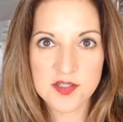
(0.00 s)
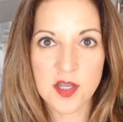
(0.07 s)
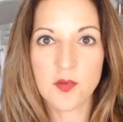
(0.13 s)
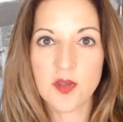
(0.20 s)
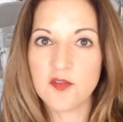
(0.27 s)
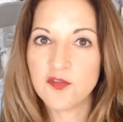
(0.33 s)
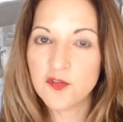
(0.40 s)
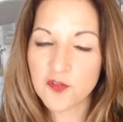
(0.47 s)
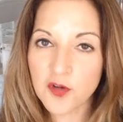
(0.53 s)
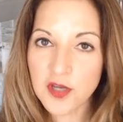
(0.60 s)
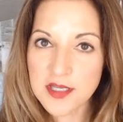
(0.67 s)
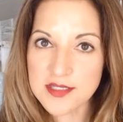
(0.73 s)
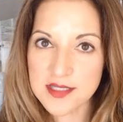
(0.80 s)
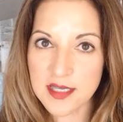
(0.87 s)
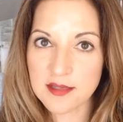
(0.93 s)
So if you
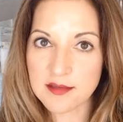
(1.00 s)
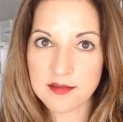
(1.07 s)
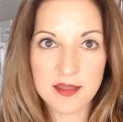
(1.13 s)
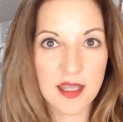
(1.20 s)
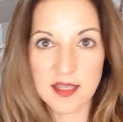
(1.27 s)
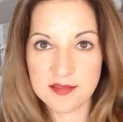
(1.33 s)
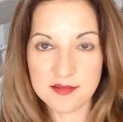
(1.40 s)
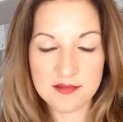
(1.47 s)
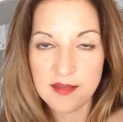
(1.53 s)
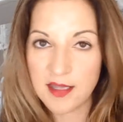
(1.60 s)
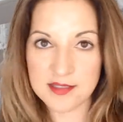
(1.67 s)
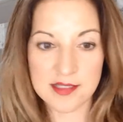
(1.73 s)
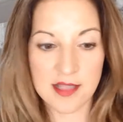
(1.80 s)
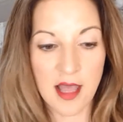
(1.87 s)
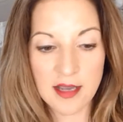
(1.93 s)
freeze it, it
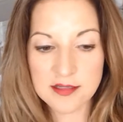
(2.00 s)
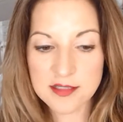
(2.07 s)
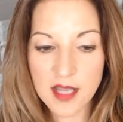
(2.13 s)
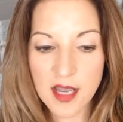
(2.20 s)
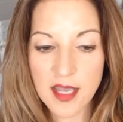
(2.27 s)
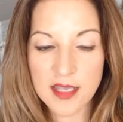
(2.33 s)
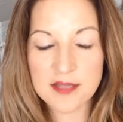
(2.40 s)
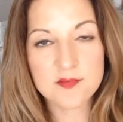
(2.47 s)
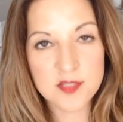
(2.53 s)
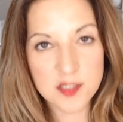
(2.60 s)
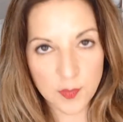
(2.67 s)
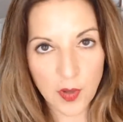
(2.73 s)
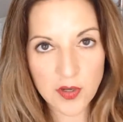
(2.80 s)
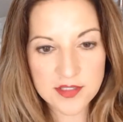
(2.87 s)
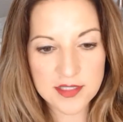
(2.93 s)
it's locked tight,
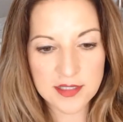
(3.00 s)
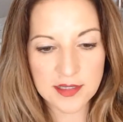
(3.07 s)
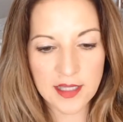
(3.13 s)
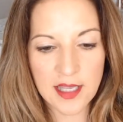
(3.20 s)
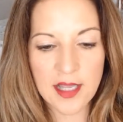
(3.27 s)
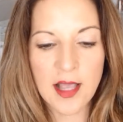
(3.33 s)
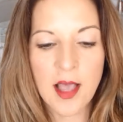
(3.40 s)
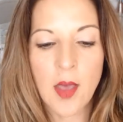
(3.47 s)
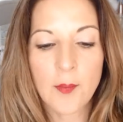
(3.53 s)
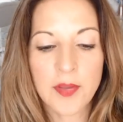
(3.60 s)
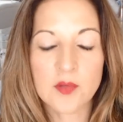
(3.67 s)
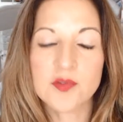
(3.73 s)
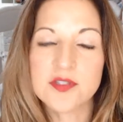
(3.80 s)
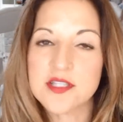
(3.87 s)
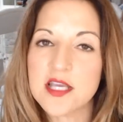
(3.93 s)
supposedly,
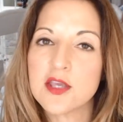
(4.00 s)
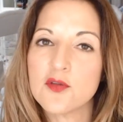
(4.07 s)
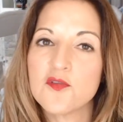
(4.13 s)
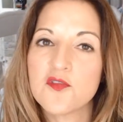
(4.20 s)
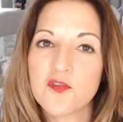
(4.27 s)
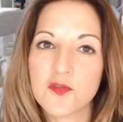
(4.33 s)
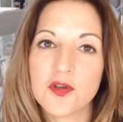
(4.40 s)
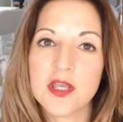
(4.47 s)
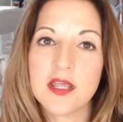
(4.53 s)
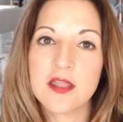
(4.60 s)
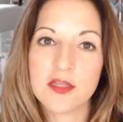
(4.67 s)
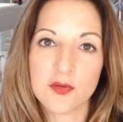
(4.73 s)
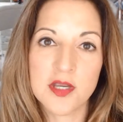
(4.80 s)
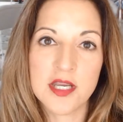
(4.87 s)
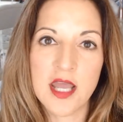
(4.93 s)
but it will take you
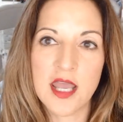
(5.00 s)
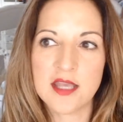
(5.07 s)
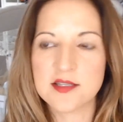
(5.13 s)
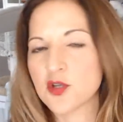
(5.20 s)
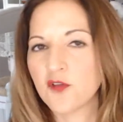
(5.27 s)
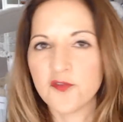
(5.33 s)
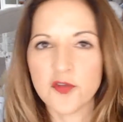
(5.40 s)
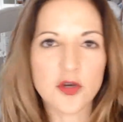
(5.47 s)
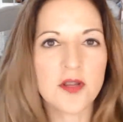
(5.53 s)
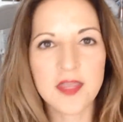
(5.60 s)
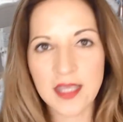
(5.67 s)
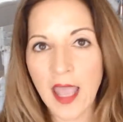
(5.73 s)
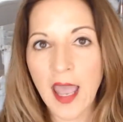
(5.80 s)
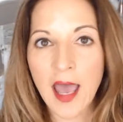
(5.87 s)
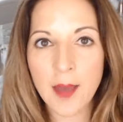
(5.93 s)
free three days. So if you're
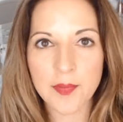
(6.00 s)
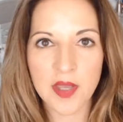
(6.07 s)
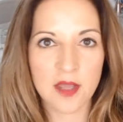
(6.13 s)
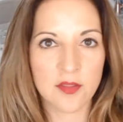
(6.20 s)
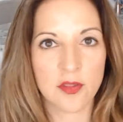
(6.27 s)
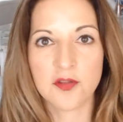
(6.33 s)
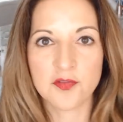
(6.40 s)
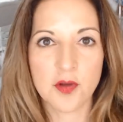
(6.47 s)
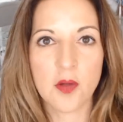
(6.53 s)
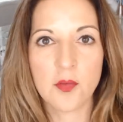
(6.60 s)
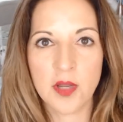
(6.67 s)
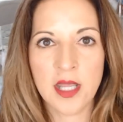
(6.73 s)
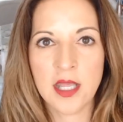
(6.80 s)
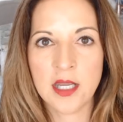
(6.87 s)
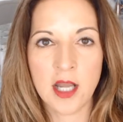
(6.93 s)
at the Gap and they're
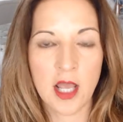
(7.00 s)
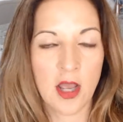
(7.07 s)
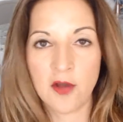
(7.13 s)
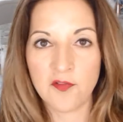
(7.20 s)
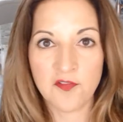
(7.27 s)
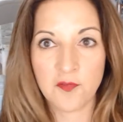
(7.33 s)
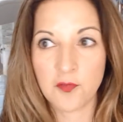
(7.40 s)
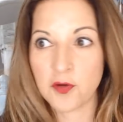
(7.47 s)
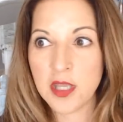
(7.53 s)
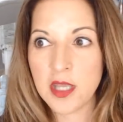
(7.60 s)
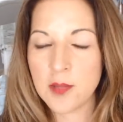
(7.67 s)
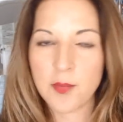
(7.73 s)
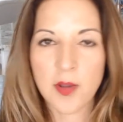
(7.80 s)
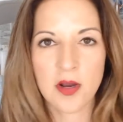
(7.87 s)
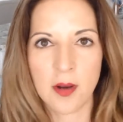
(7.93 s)
throwing in a
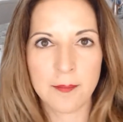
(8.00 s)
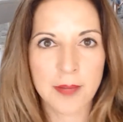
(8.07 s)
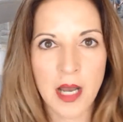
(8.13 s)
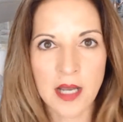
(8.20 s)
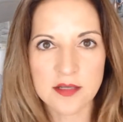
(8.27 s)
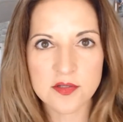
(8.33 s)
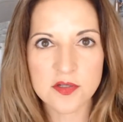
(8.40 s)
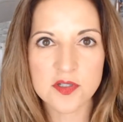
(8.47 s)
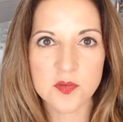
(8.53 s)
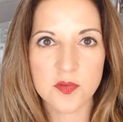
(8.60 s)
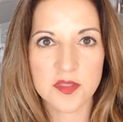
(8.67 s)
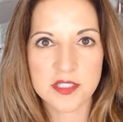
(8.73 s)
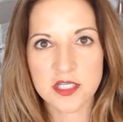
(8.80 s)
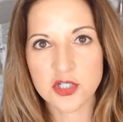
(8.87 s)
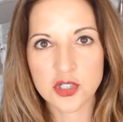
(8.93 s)
free pair of
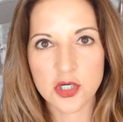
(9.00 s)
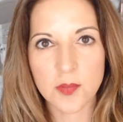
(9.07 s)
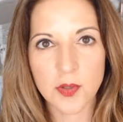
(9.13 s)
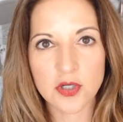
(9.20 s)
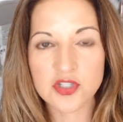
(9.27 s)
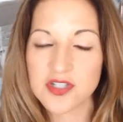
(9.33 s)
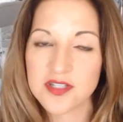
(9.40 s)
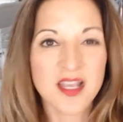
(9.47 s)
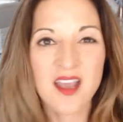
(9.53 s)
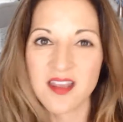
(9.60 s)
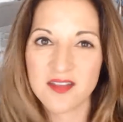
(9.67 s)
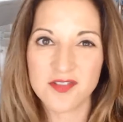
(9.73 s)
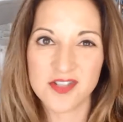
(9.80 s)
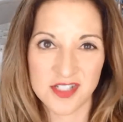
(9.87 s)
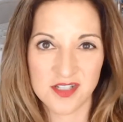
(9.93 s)
boxers with a t-shirt purchase,
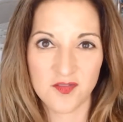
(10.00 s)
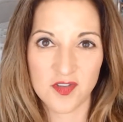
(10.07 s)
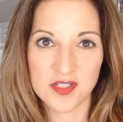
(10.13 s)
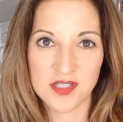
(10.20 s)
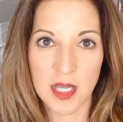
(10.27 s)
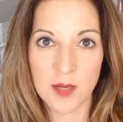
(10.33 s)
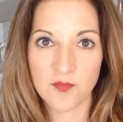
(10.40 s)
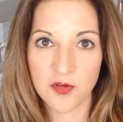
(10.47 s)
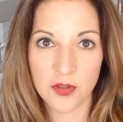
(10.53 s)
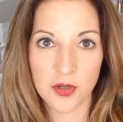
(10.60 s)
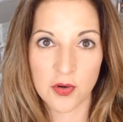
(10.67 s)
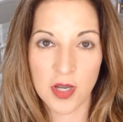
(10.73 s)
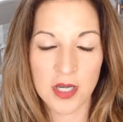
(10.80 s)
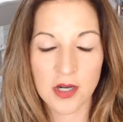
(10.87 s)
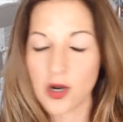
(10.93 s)
just if you sign up for
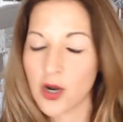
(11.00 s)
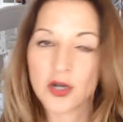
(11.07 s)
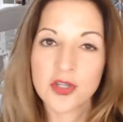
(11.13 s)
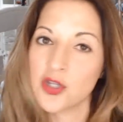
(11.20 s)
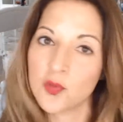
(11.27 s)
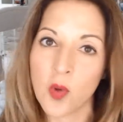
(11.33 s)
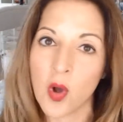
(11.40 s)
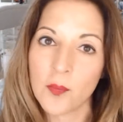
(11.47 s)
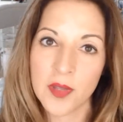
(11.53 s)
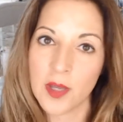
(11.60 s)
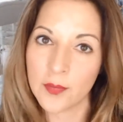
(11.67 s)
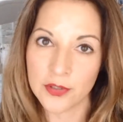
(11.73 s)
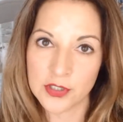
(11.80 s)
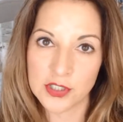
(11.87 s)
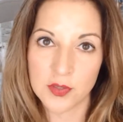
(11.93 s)
their credit card, you won't
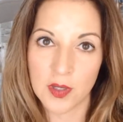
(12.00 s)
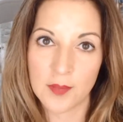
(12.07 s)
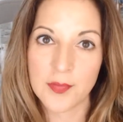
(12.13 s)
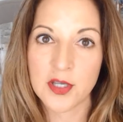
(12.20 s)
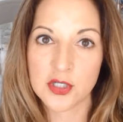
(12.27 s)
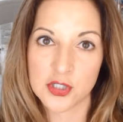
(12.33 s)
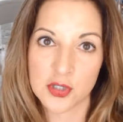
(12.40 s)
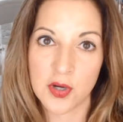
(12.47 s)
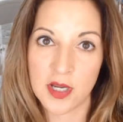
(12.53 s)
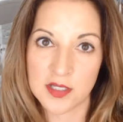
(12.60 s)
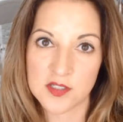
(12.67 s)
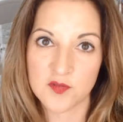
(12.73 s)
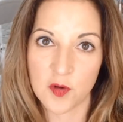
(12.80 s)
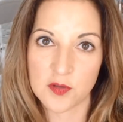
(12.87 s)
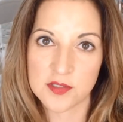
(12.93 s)
be able to do it because your
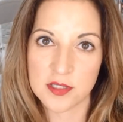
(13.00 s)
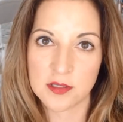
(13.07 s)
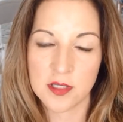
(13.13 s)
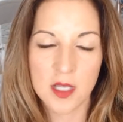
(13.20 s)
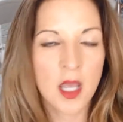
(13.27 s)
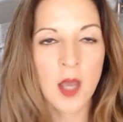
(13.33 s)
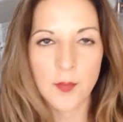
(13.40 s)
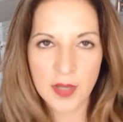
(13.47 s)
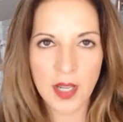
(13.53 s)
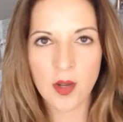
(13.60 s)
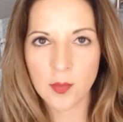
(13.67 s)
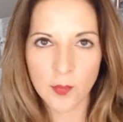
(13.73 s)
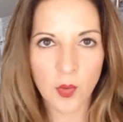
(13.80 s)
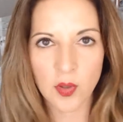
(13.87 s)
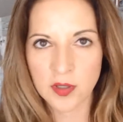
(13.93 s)
credit's frozen. But
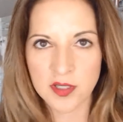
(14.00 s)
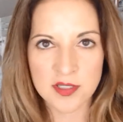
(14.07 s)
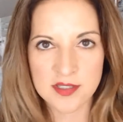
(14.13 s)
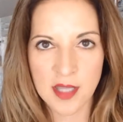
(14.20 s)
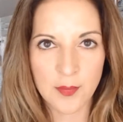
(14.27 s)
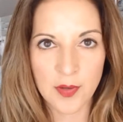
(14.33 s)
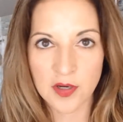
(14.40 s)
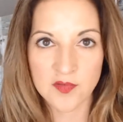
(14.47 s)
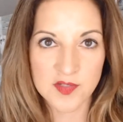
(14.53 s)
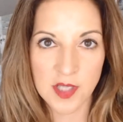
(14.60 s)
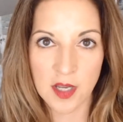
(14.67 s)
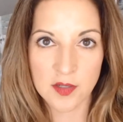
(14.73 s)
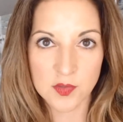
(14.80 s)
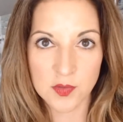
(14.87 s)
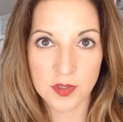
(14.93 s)
how important is that pair of
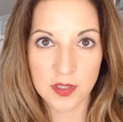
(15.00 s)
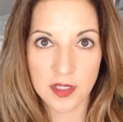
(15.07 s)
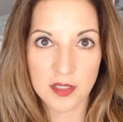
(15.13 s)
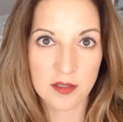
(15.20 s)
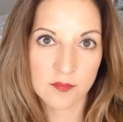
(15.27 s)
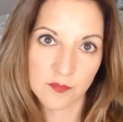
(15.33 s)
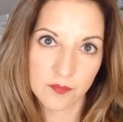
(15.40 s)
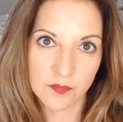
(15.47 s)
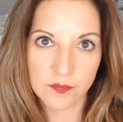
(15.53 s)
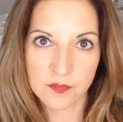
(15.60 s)
socks really?